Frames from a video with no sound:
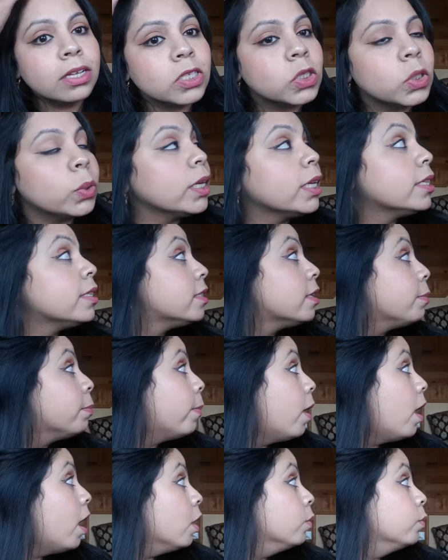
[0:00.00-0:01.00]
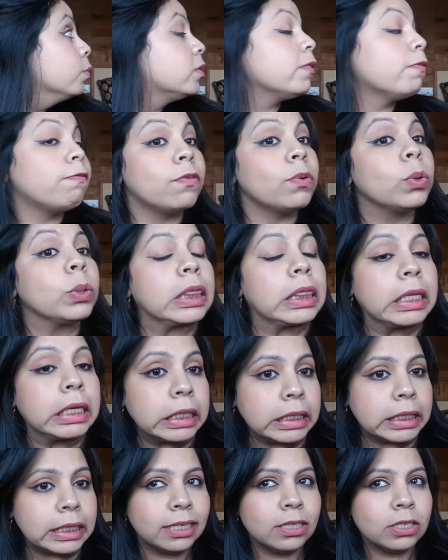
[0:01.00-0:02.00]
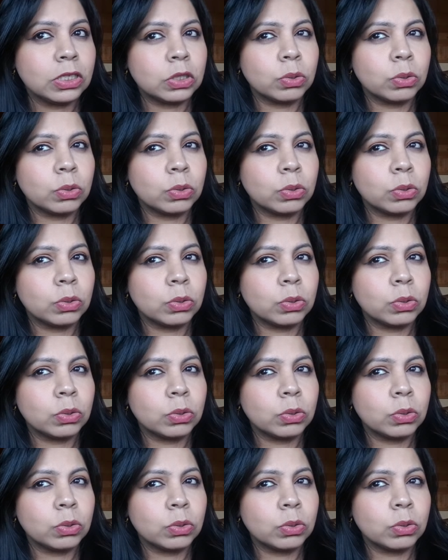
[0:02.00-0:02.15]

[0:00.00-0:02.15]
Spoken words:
So it's about 4:30.